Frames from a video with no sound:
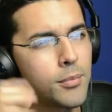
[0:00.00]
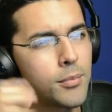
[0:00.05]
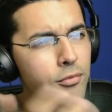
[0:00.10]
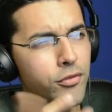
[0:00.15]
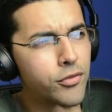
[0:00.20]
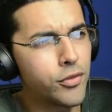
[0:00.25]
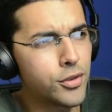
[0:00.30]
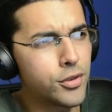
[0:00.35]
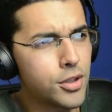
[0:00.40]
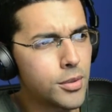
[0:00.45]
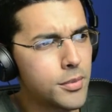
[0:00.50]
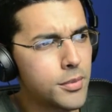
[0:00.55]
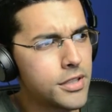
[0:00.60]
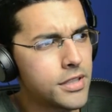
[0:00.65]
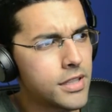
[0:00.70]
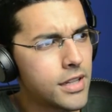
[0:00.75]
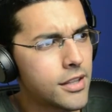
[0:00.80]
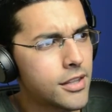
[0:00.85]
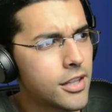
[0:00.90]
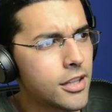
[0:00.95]
For some
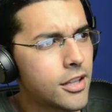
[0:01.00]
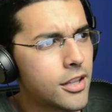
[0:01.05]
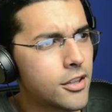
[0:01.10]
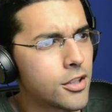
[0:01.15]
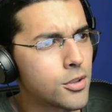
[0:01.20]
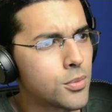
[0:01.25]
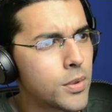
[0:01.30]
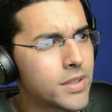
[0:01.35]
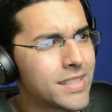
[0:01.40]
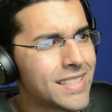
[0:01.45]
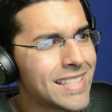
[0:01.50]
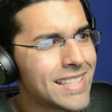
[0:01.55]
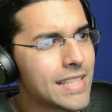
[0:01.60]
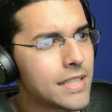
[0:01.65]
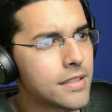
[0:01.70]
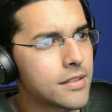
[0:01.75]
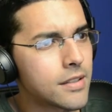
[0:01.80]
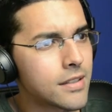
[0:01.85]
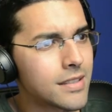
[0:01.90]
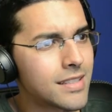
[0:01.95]
reason, I thought that this was
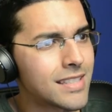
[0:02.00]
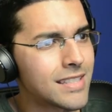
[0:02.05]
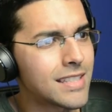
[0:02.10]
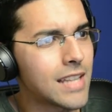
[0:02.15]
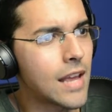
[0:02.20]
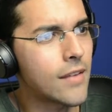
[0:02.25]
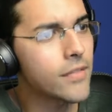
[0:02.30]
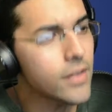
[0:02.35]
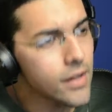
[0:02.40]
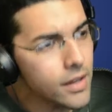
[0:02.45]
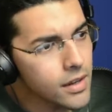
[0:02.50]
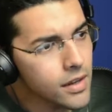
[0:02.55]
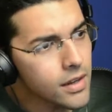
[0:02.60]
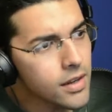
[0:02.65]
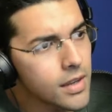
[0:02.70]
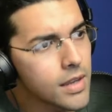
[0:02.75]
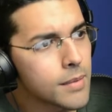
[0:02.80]
Ys 7.